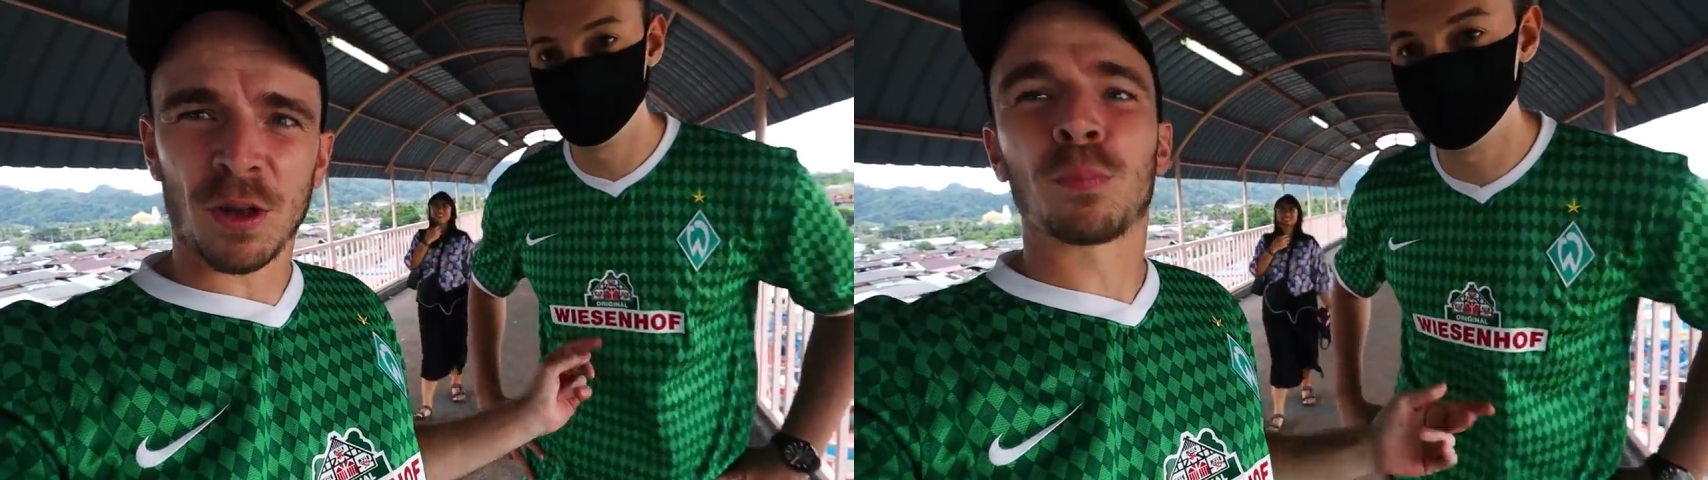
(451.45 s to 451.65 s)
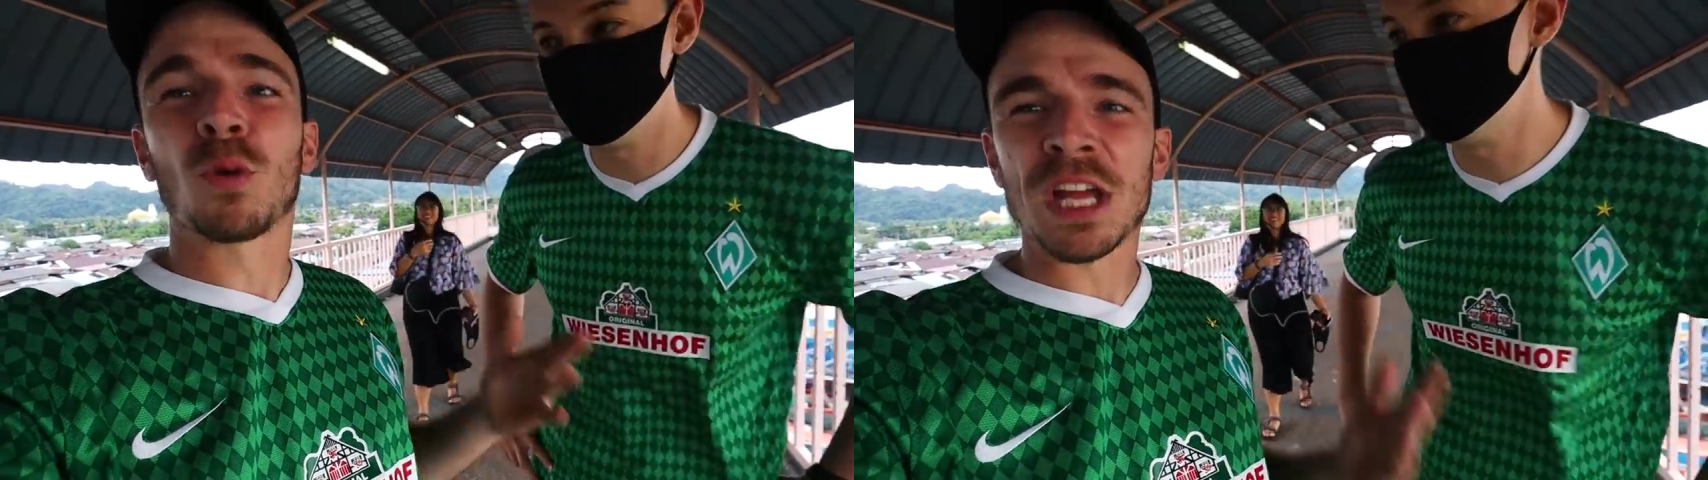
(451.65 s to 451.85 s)

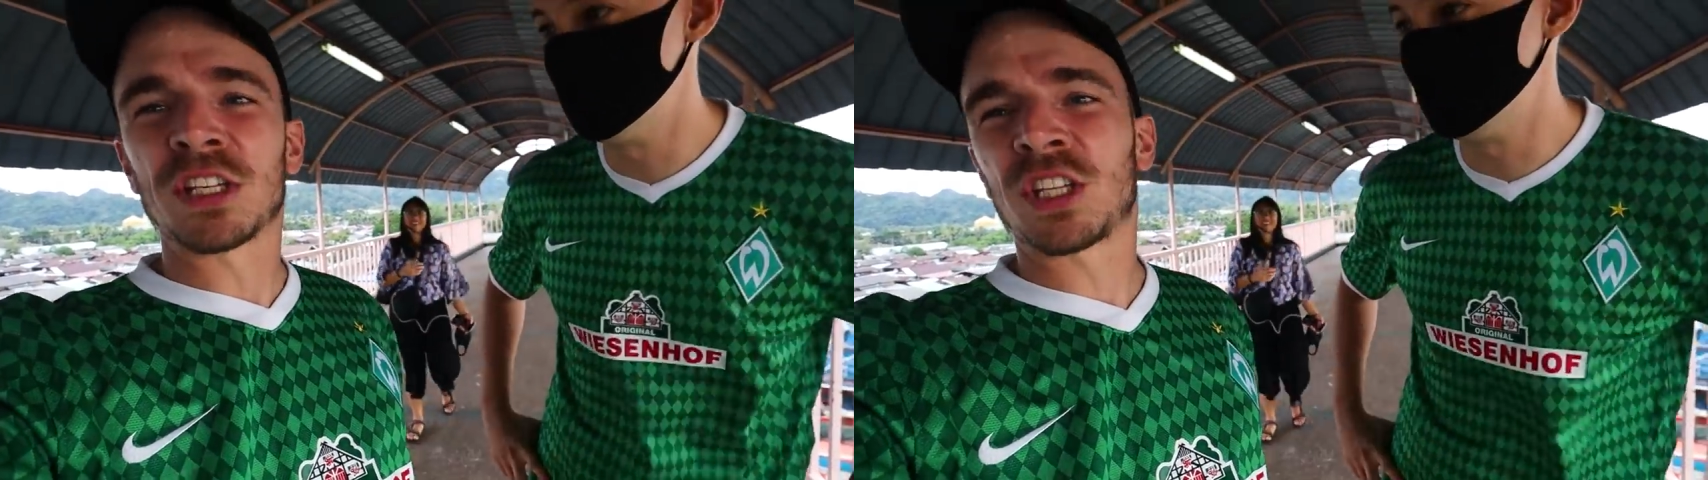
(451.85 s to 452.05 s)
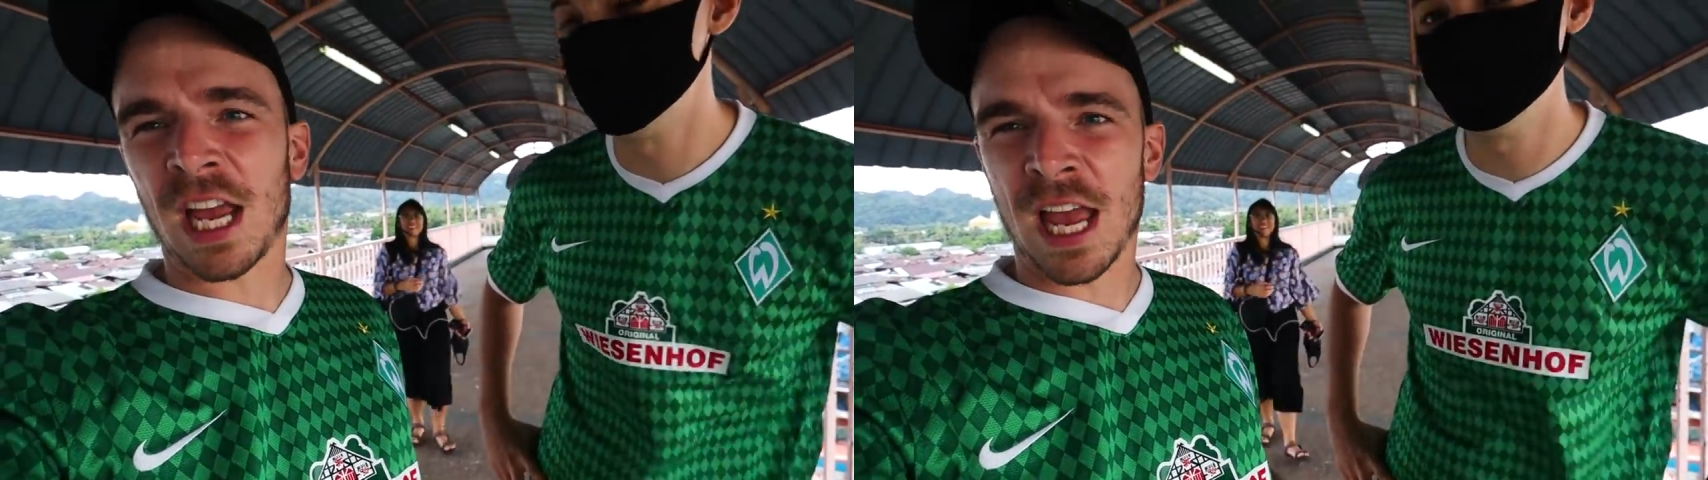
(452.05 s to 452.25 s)
The oh,
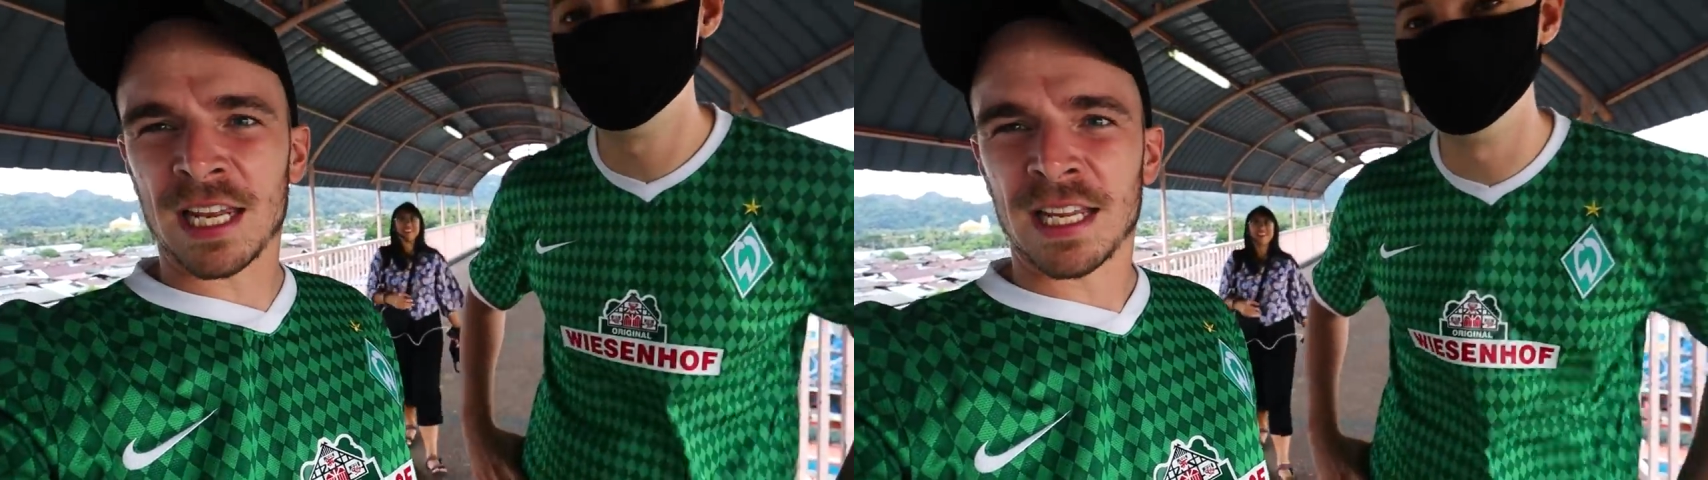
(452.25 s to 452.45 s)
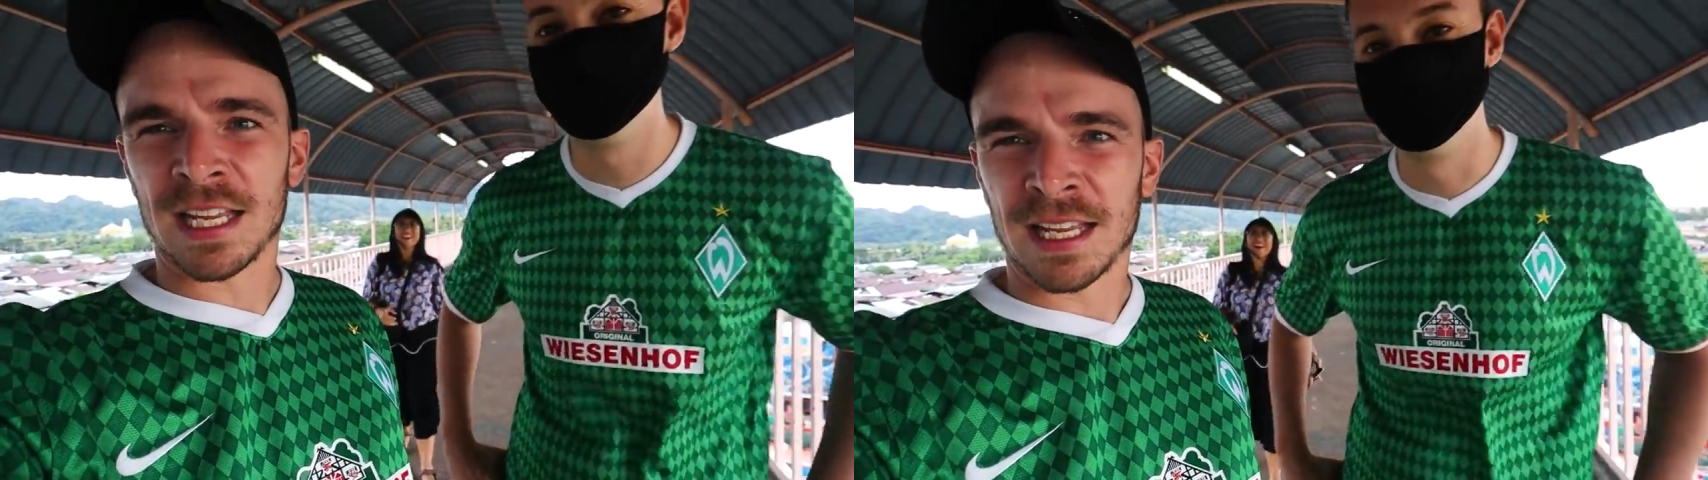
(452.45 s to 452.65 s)
bridge, oh, oh, Ken.
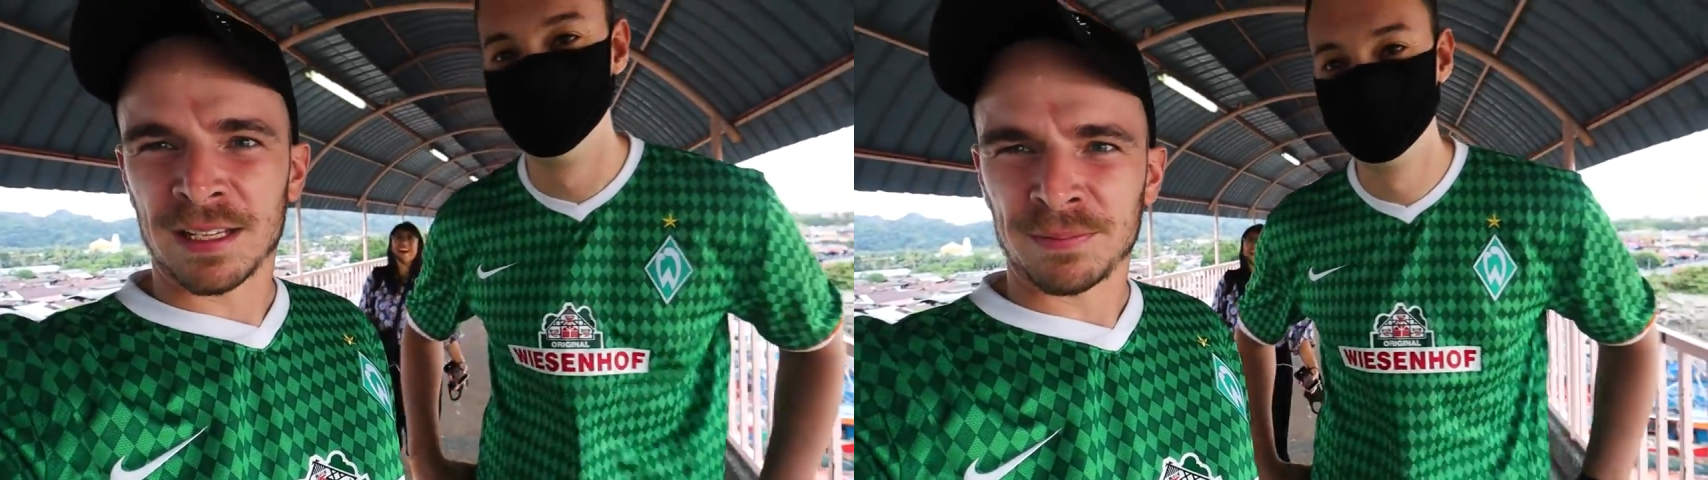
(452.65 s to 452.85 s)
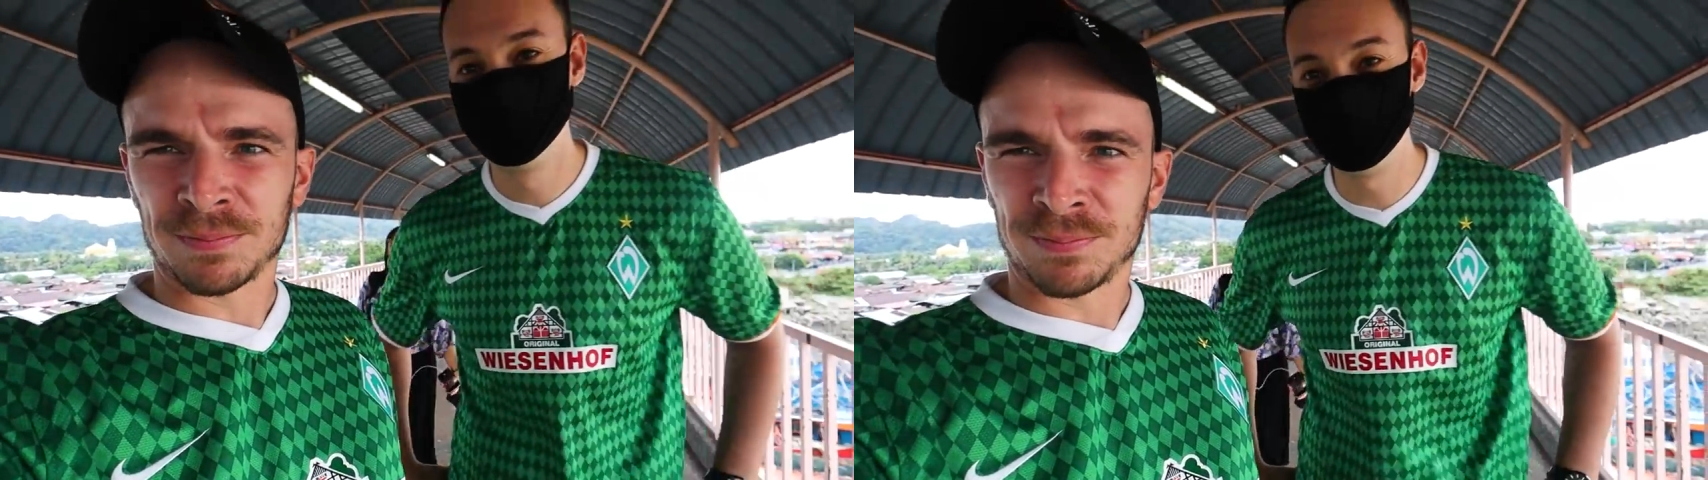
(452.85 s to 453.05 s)
I'm listening.
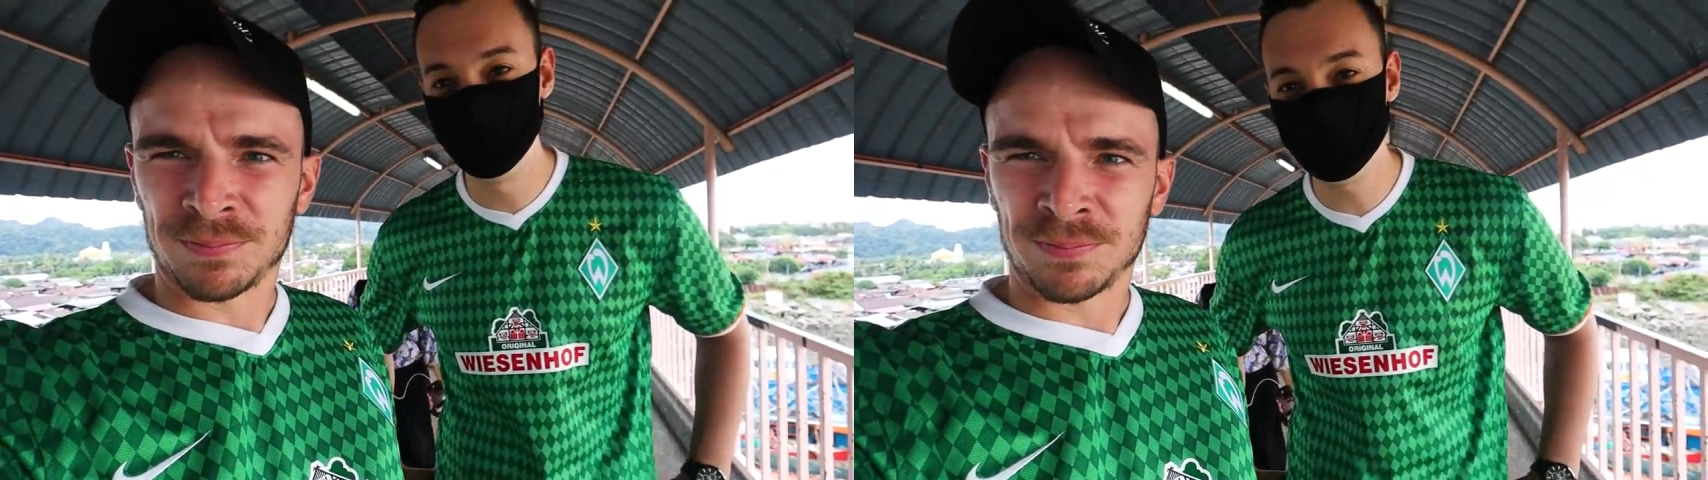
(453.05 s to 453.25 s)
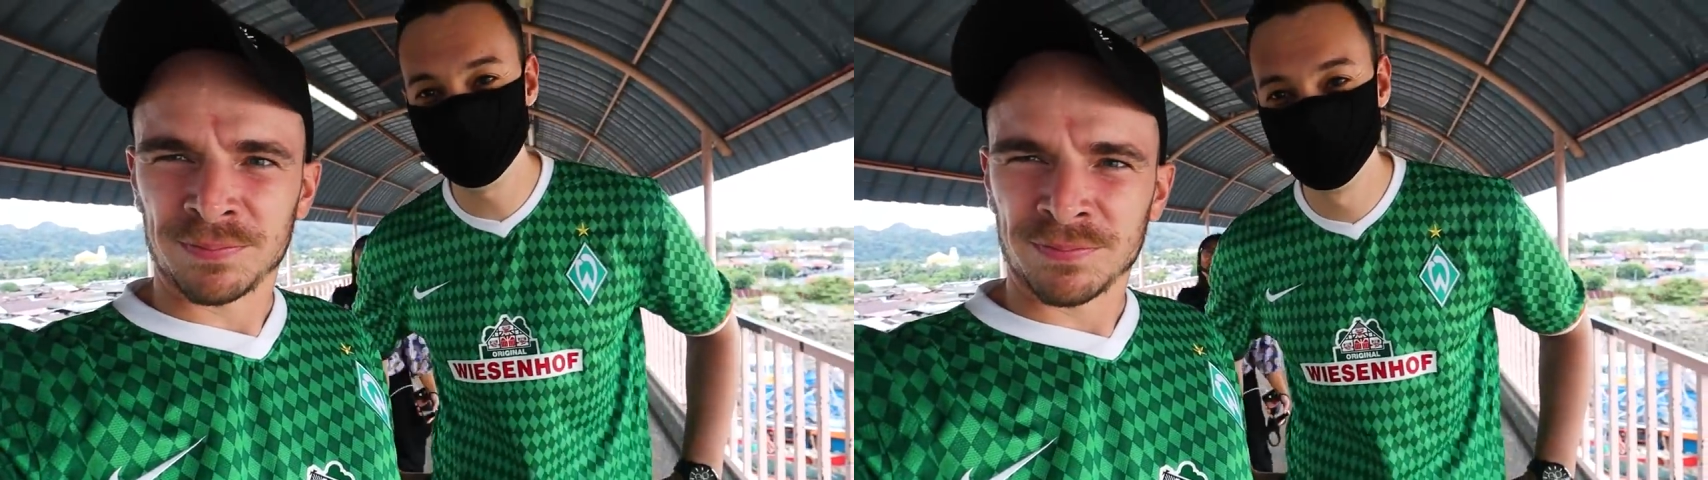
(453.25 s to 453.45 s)
The
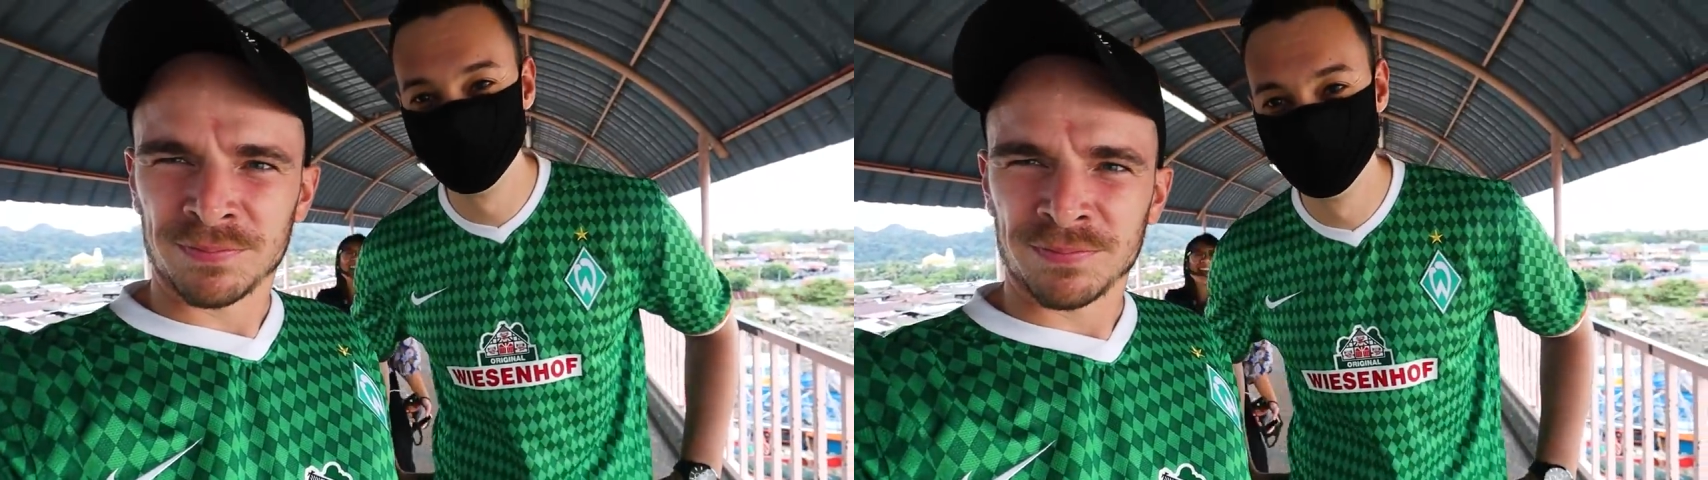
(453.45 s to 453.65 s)
bridge?